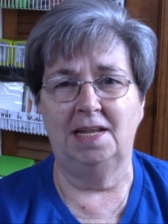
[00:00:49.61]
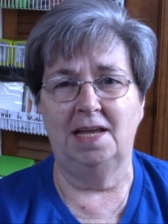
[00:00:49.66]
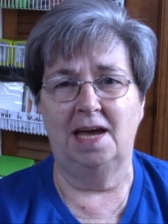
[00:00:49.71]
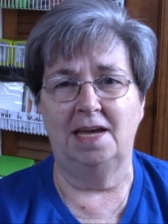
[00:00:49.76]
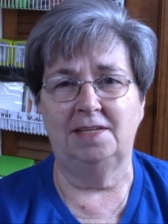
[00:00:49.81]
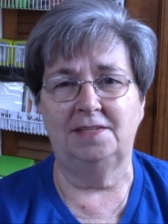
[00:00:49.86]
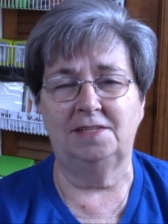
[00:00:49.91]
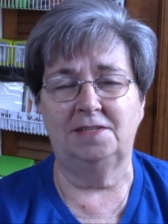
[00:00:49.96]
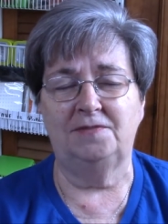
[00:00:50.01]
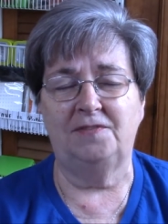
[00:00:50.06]

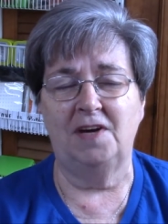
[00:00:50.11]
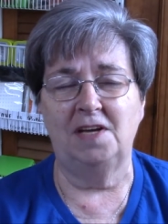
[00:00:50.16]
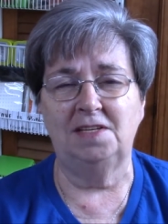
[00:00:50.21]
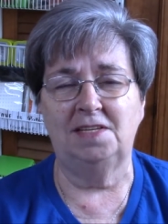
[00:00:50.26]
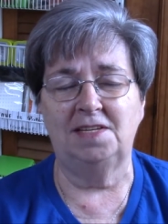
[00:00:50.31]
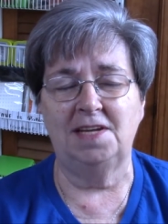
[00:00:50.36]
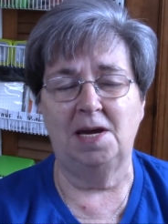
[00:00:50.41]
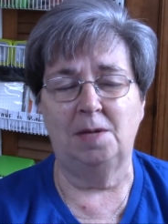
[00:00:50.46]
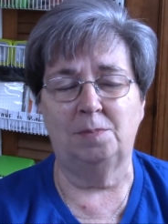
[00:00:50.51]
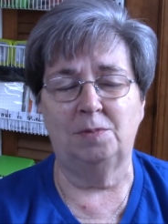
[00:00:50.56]
like Fun
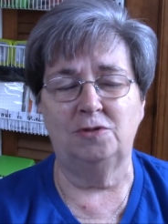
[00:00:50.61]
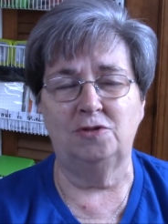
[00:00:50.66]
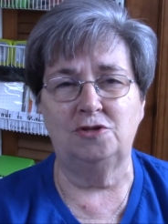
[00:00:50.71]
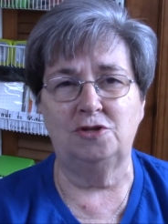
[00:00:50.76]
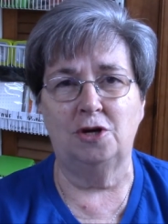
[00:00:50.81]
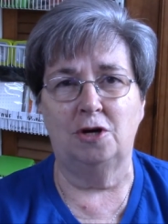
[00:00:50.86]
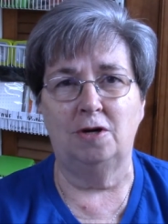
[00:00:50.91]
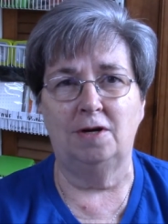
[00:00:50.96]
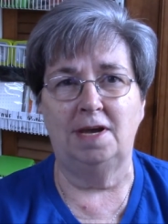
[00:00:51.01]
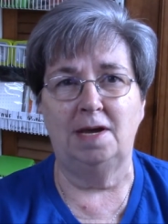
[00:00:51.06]
Stampers
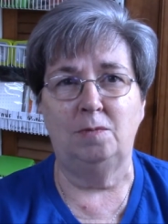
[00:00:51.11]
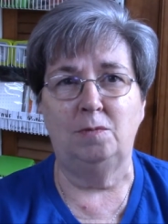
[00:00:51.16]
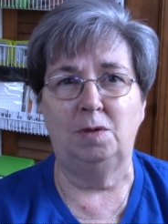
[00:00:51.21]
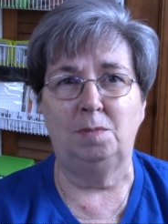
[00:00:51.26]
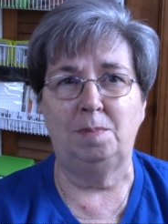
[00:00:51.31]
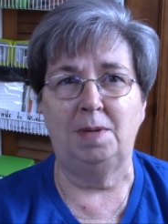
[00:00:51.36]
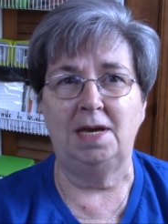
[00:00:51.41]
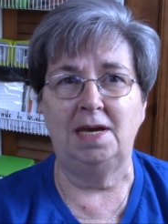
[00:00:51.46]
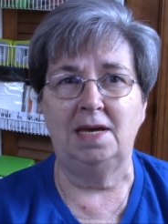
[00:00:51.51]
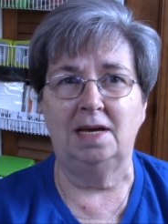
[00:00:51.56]
Journey
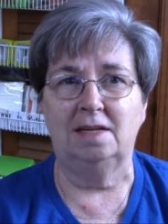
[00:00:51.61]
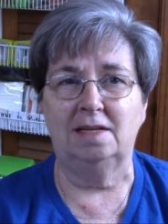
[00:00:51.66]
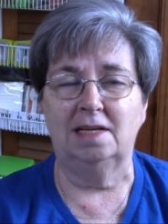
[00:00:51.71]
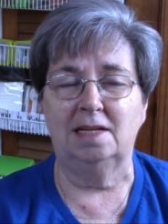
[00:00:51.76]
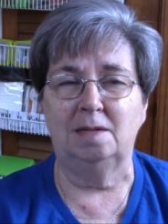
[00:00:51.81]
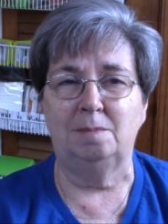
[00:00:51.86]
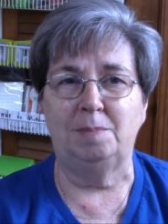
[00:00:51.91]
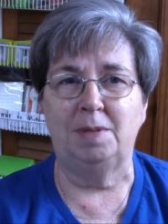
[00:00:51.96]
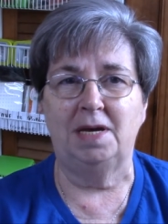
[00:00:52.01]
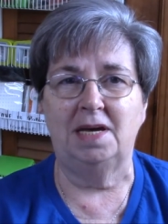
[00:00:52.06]
would be a
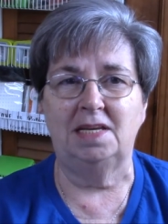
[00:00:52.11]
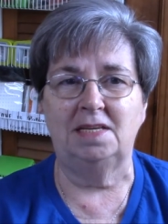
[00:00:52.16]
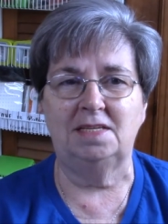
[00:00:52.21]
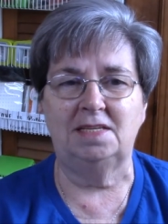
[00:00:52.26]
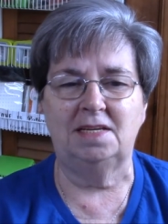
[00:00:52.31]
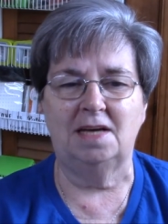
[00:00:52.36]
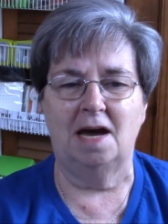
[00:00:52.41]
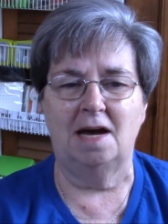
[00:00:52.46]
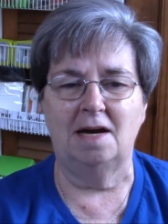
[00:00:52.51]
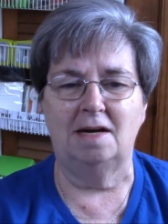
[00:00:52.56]
little
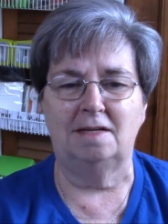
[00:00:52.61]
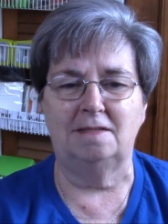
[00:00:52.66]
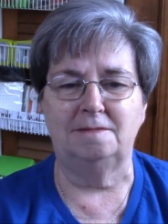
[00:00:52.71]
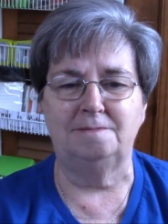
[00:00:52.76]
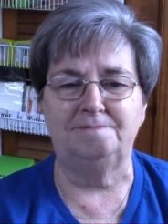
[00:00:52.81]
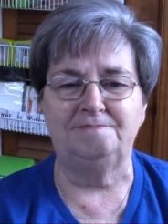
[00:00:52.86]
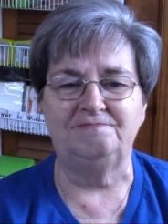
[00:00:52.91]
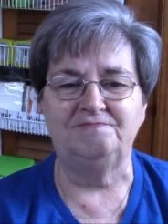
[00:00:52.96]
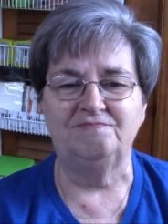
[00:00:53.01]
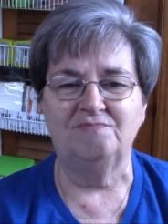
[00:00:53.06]
bit
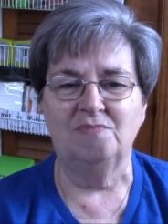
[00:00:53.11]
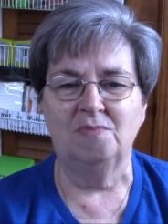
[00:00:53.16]
um,